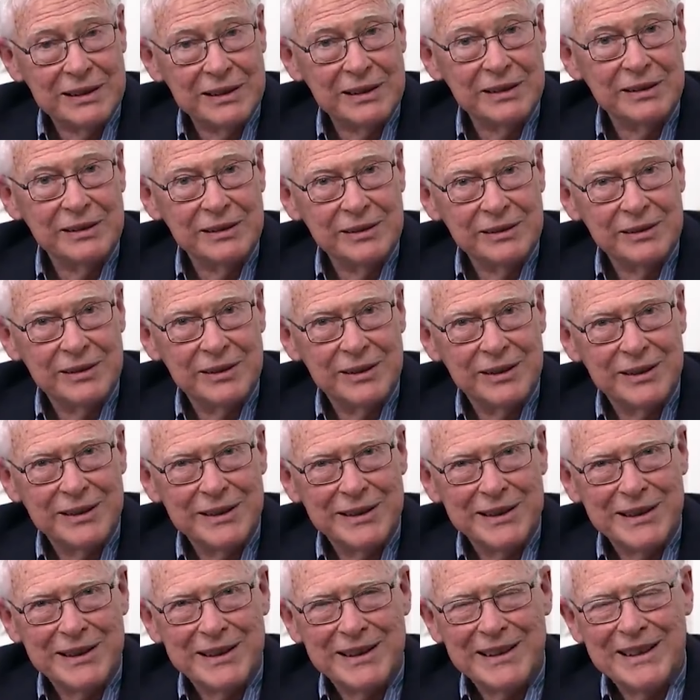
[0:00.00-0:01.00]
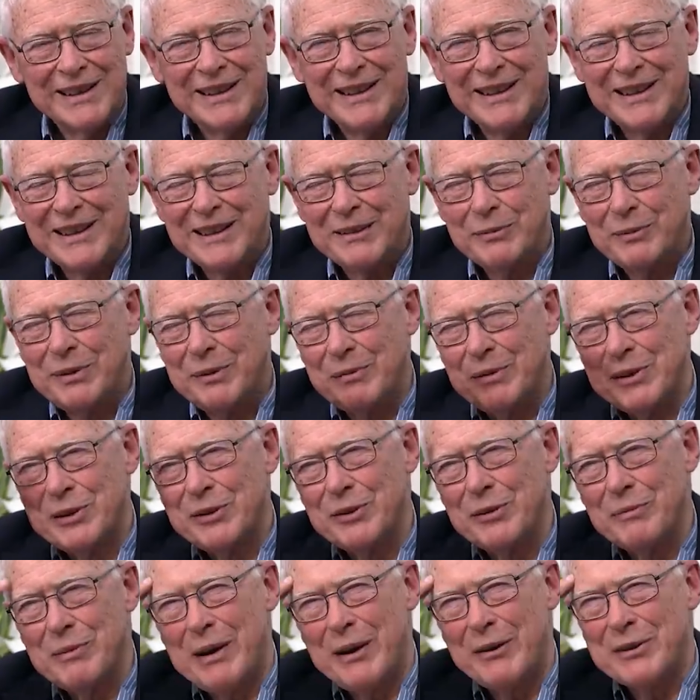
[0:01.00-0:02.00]
here. Uh, when we
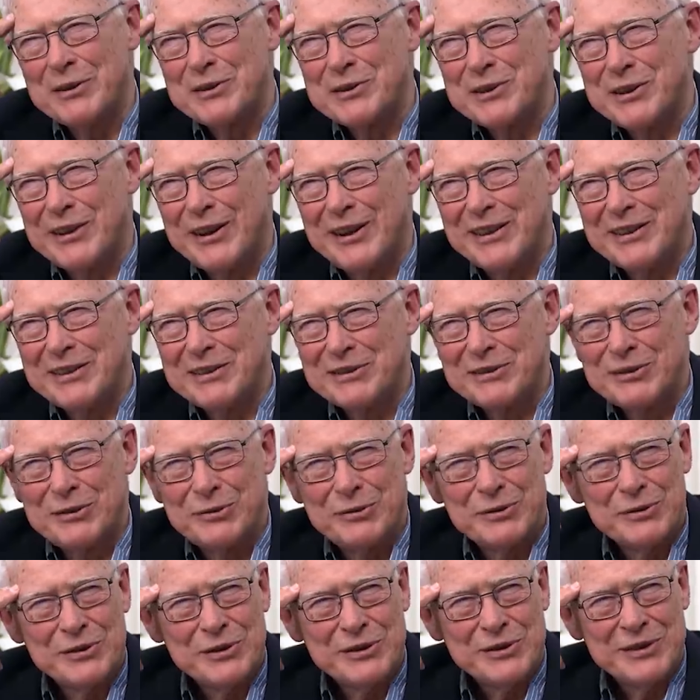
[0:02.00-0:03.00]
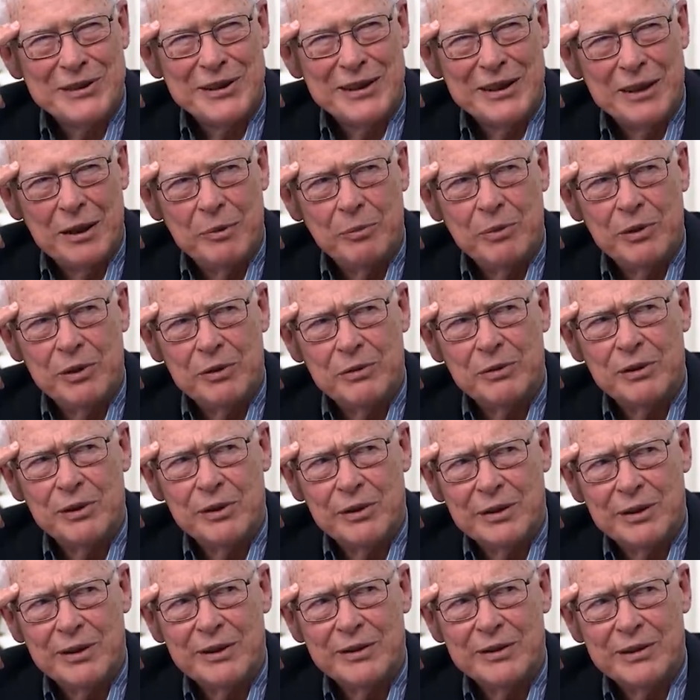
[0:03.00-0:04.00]
do marriage guidance courses, I hope we do a
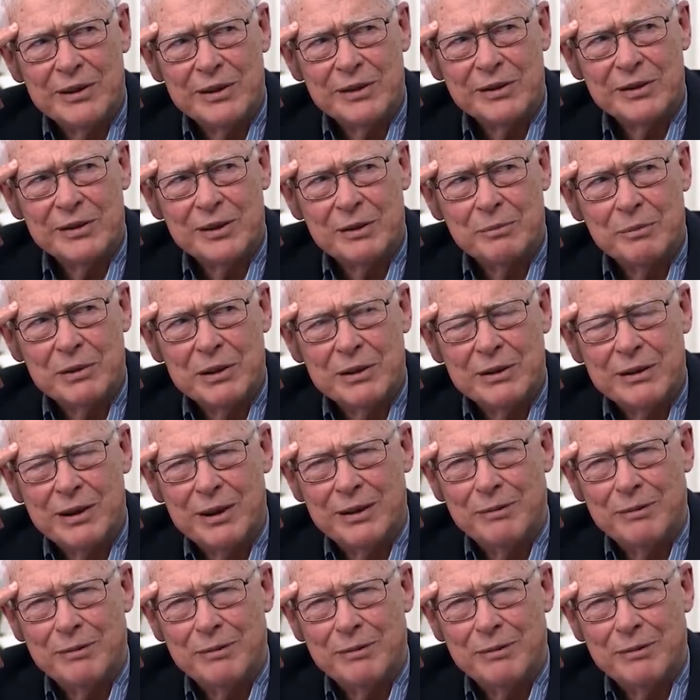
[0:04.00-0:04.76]
lot on this. I mean,